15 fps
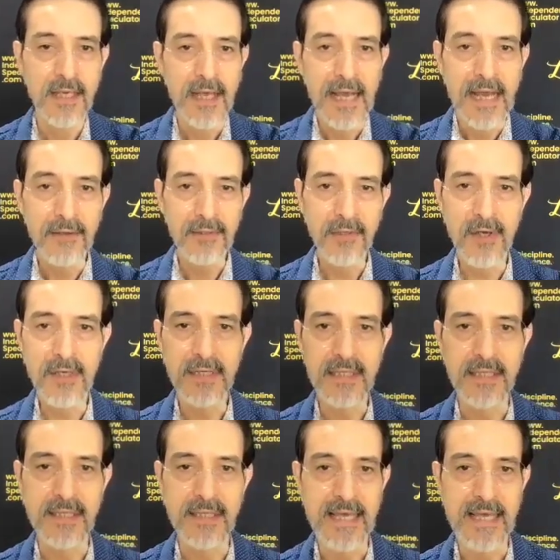how long
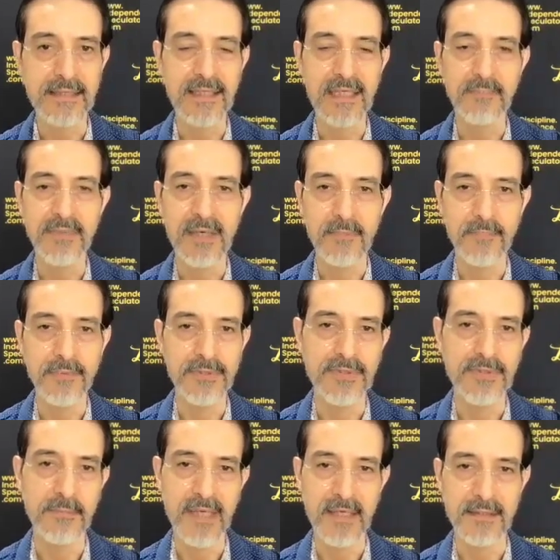can that keep up with
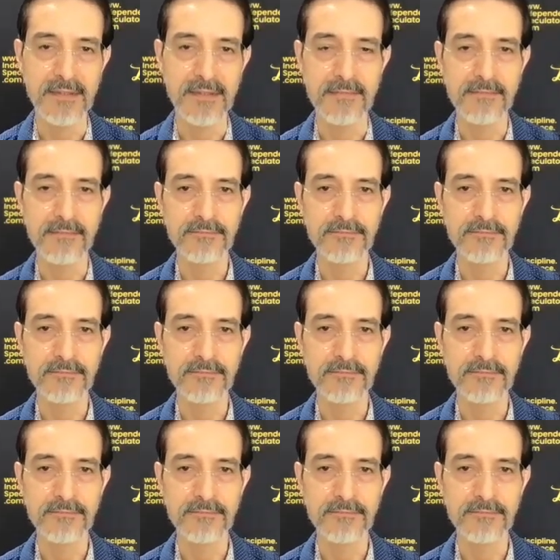demand?